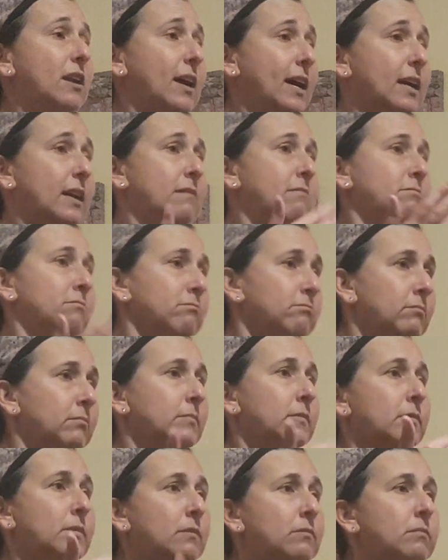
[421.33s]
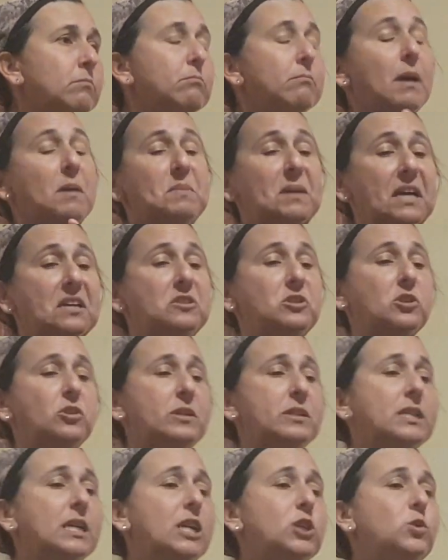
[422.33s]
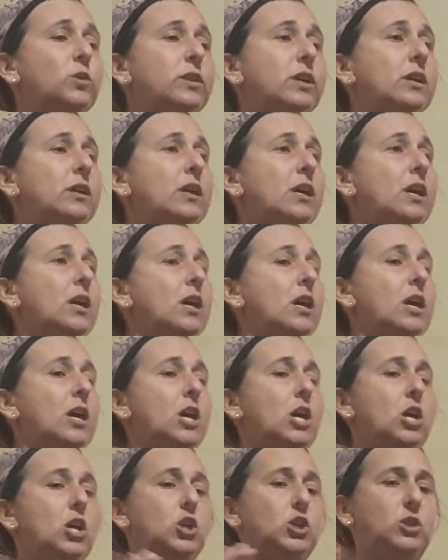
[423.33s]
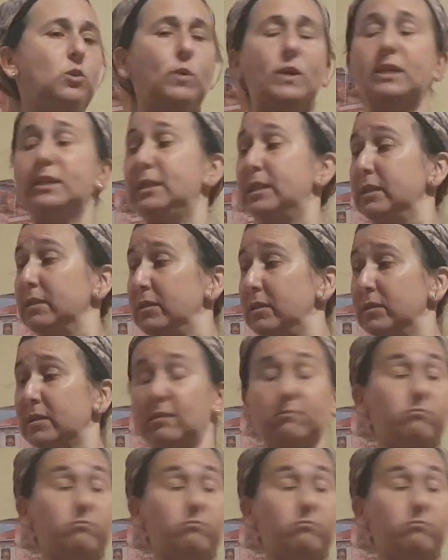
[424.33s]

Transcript: I can maybe get you in touch with her. She wanted to live